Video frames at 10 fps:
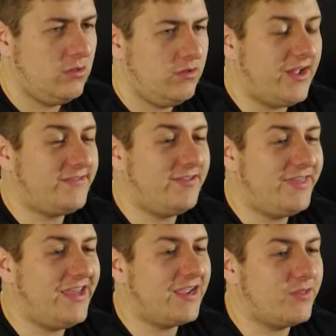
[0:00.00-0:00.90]
That's the
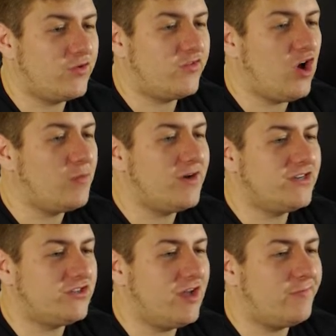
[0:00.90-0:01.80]
thing. There's so much
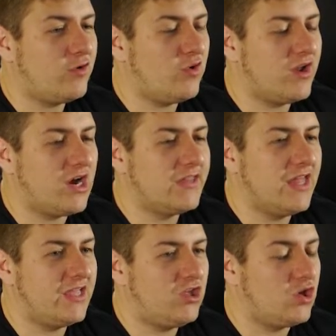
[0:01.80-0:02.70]
stuff going on.
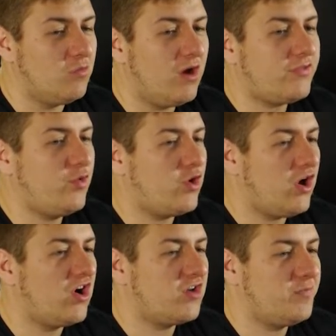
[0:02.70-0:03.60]
Like, you can walk through
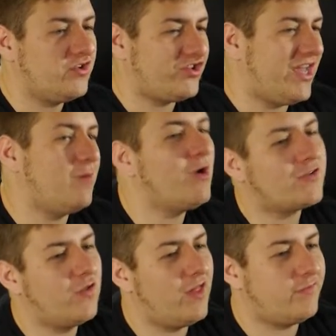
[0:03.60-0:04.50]
cars, but you can't
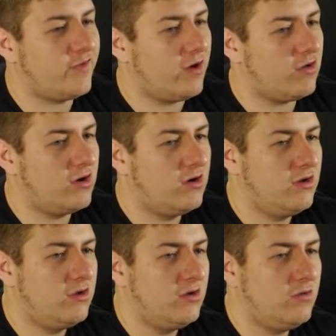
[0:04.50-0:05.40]
walk through that flower.
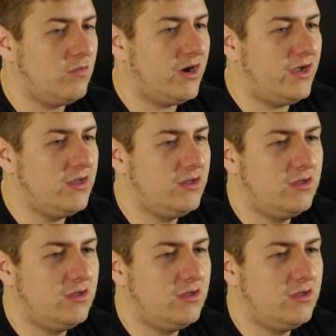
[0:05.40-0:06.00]
Why?